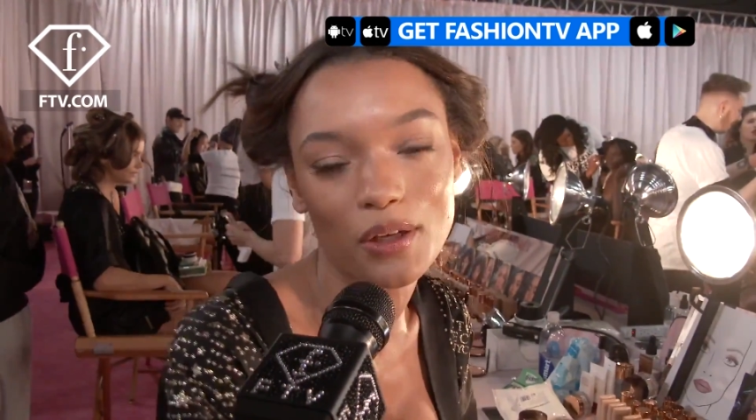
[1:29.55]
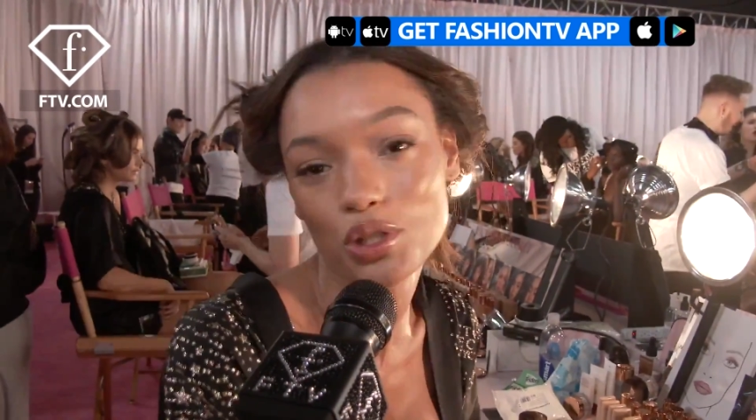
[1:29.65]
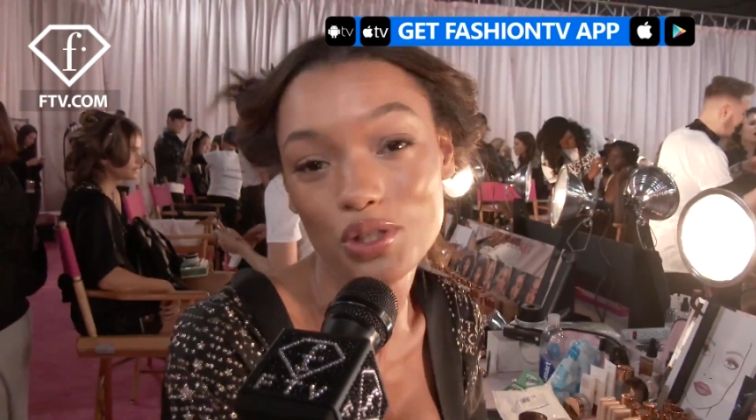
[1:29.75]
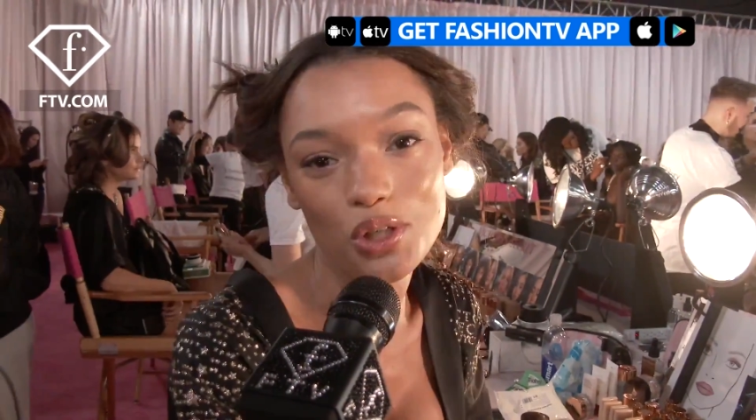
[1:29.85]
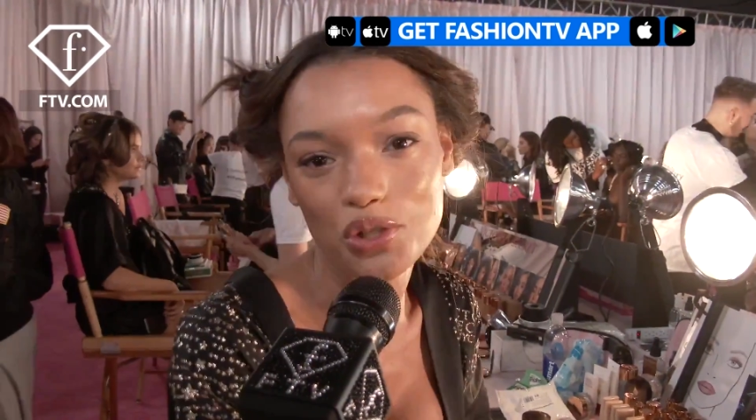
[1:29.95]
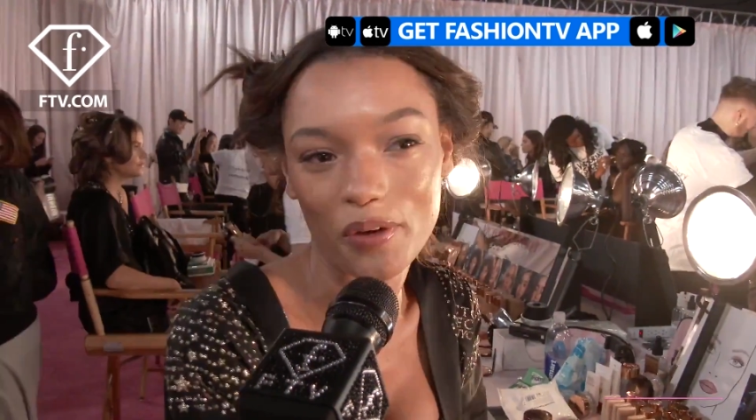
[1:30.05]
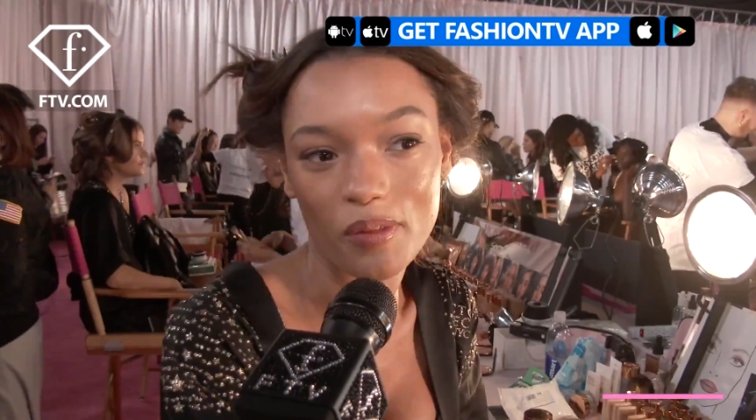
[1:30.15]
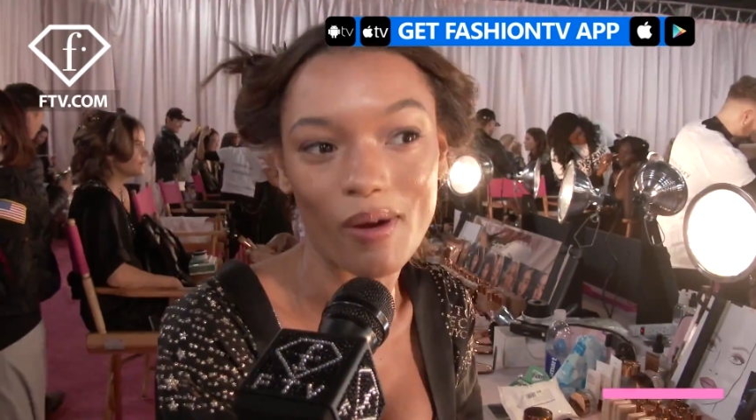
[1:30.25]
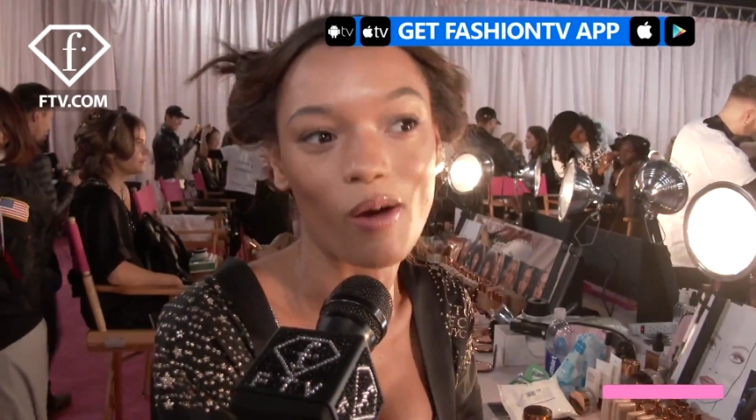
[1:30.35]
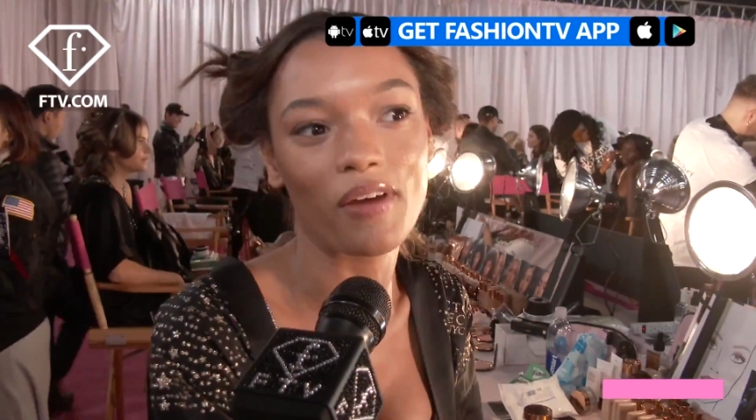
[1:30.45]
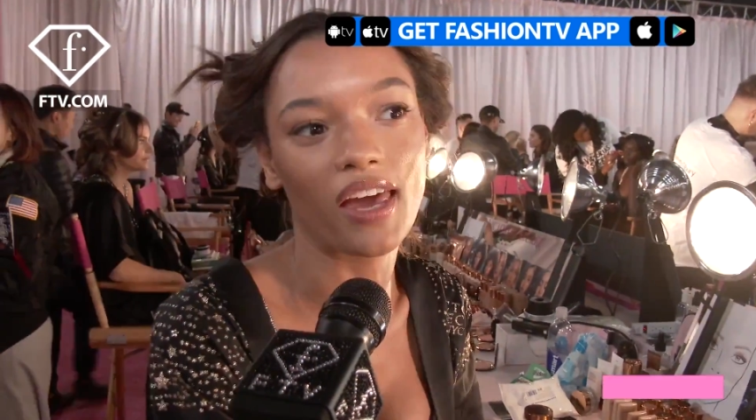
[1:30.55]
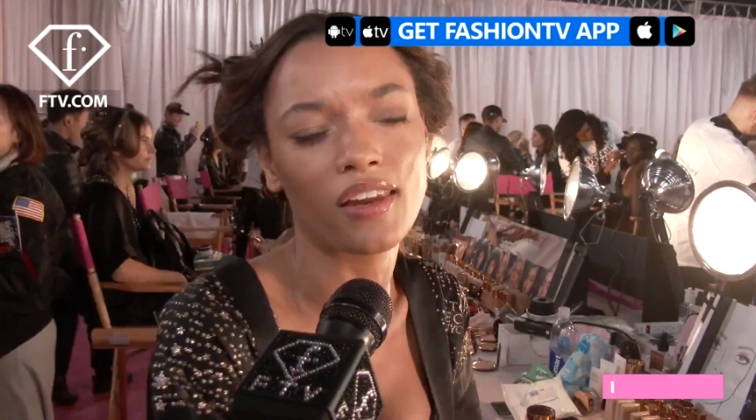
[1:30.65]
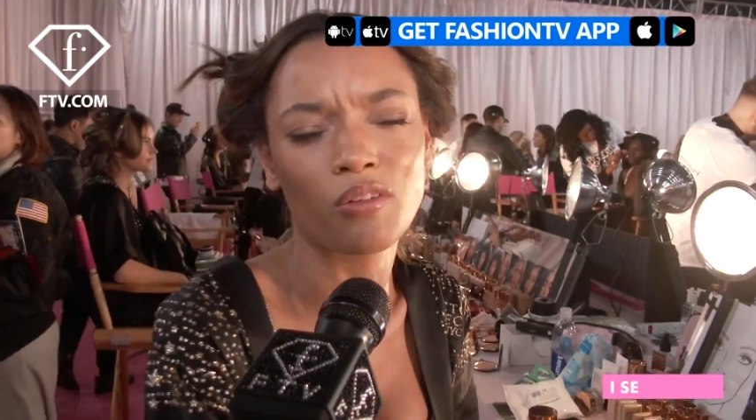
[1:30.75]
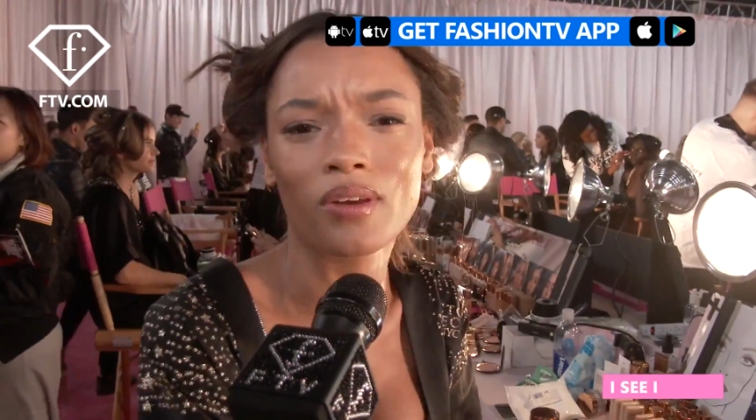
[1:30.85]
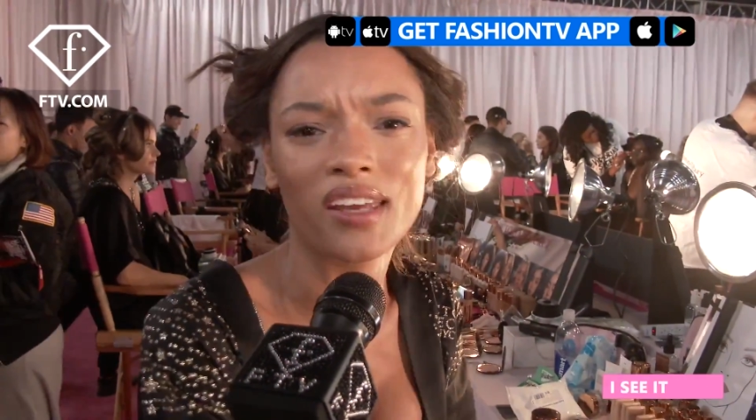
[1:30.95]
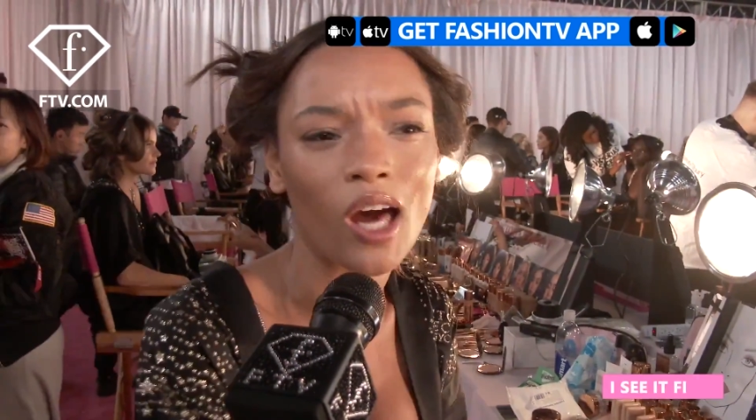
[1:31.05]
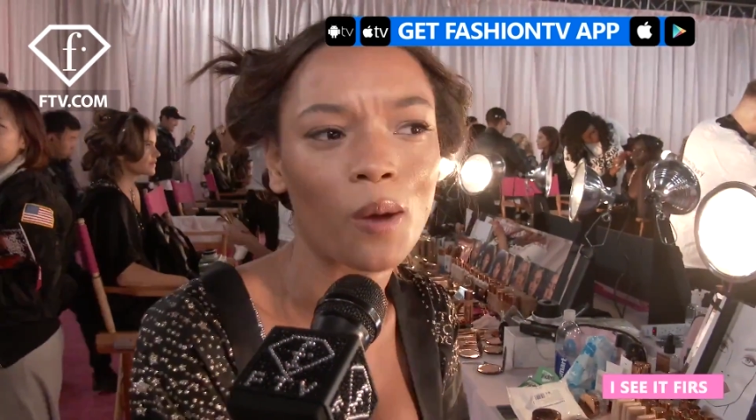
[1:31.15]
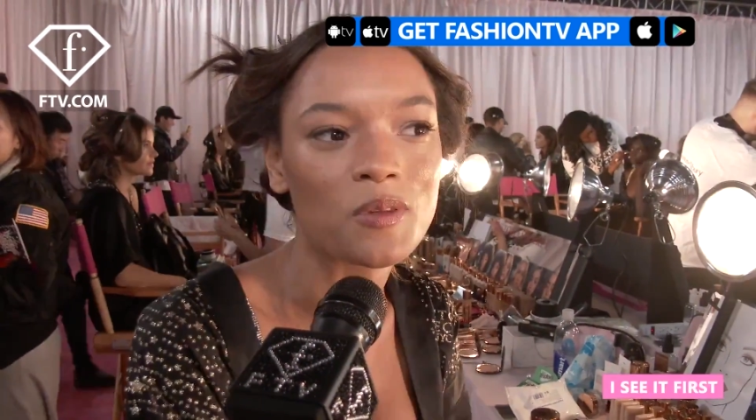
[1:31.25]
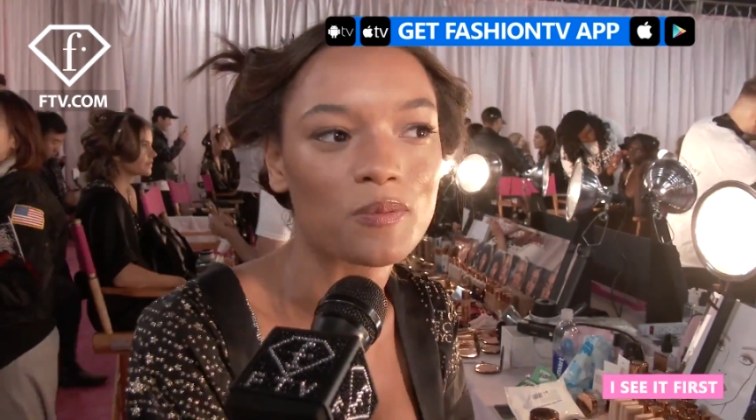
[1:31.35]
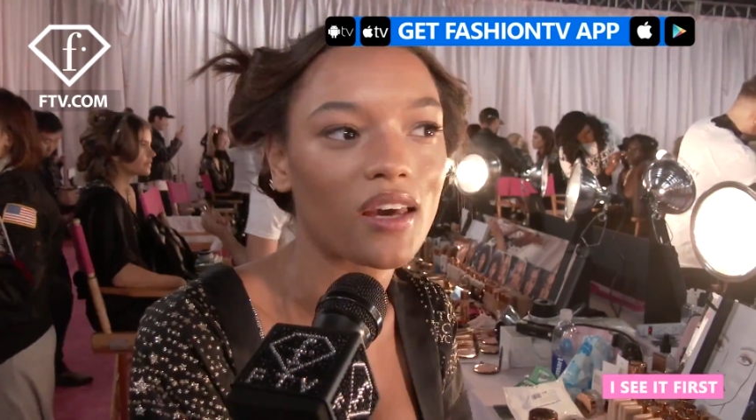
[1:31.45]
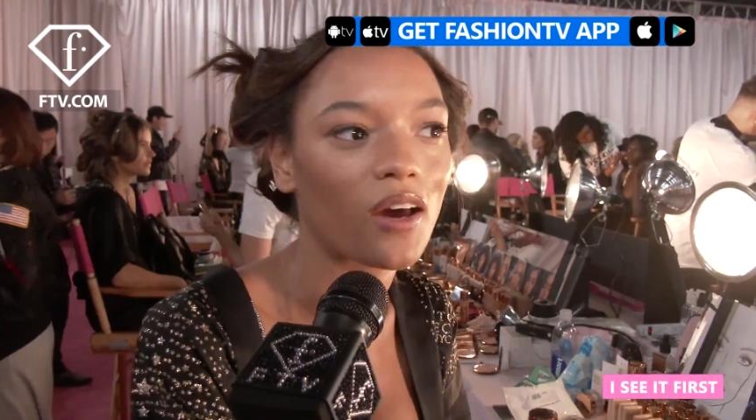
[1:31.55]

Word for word: I just enjoy the moment, and it really helped me.